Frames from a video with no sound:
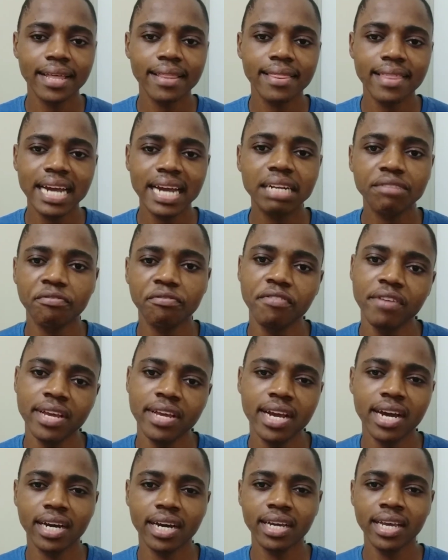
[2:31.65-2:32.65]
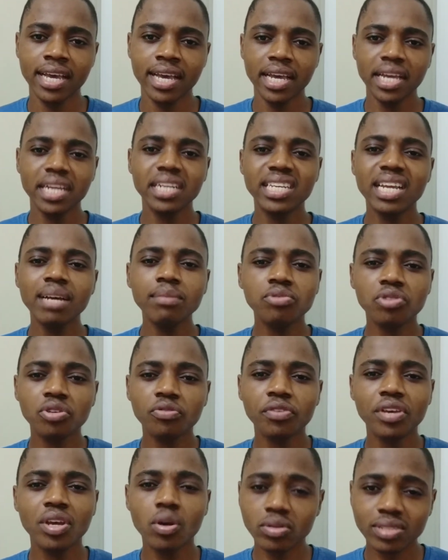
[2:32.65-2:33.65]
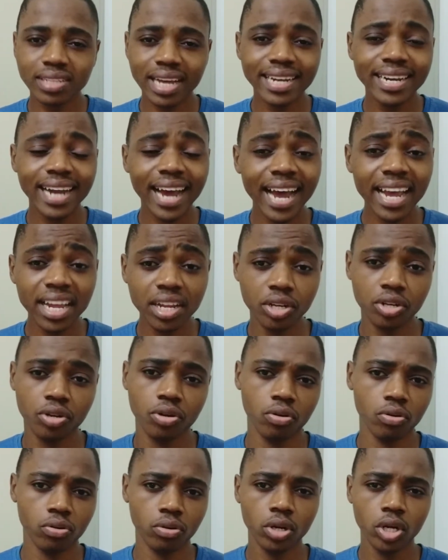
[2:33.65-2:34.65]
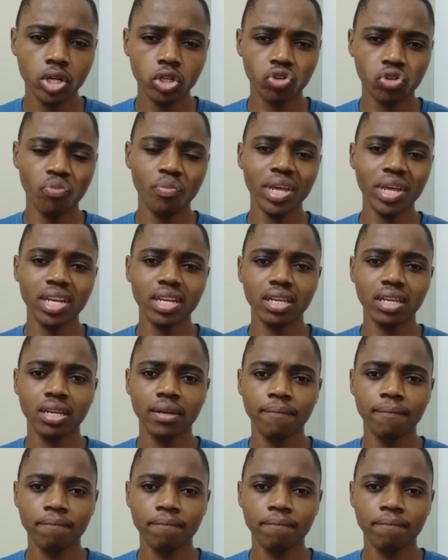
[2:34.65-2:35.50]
that figure in terms of he was an idol to many.